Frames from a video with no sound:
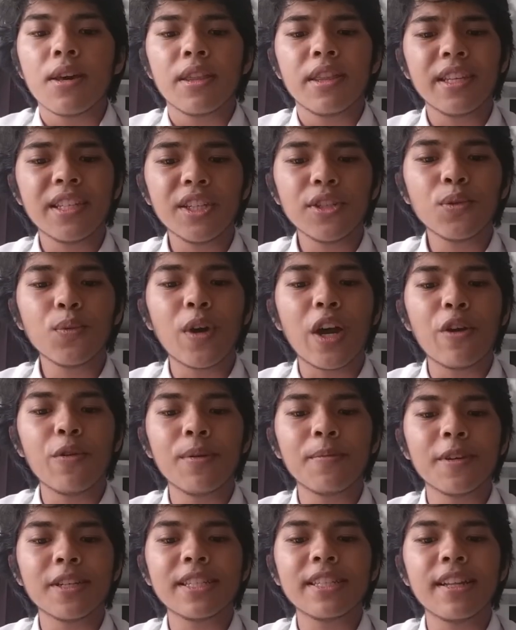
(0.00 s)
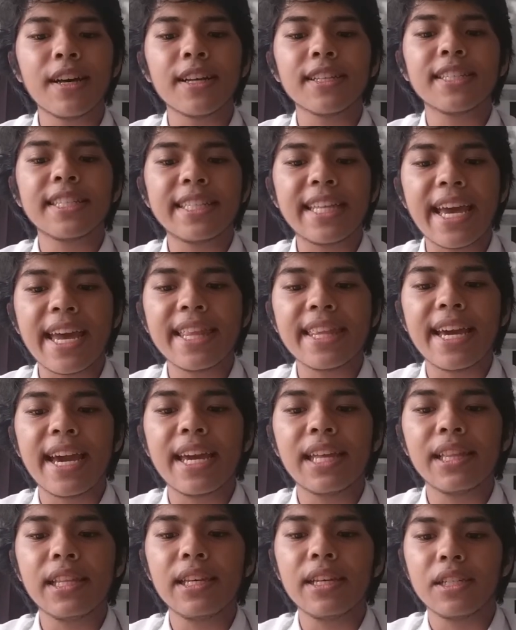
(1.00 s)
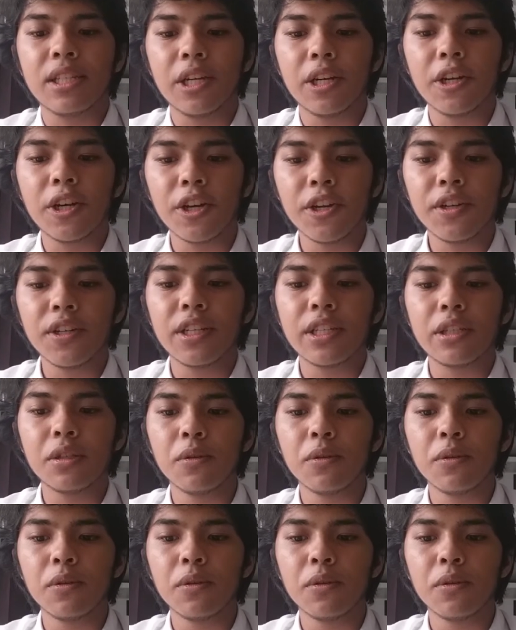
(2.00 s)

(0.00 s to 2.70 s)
This is why we must not stand idly as our country is